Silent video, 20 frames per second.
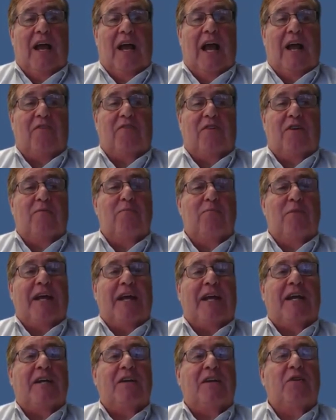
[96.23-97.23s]
actually
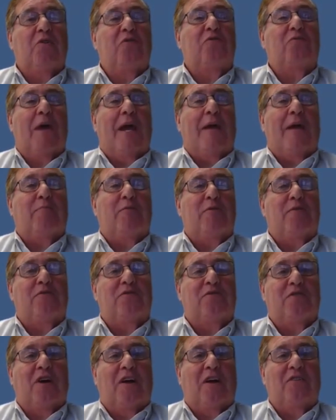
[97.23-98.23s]
making
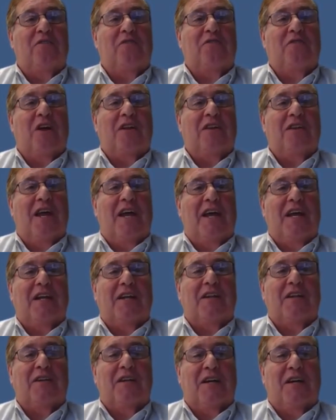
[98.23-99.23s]
newspapers on Sunday
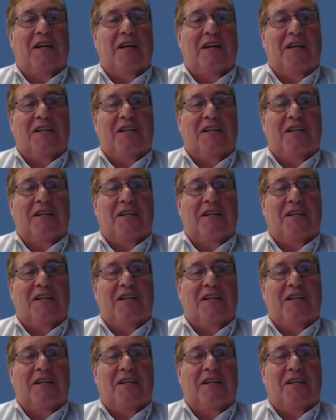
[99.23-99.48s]
and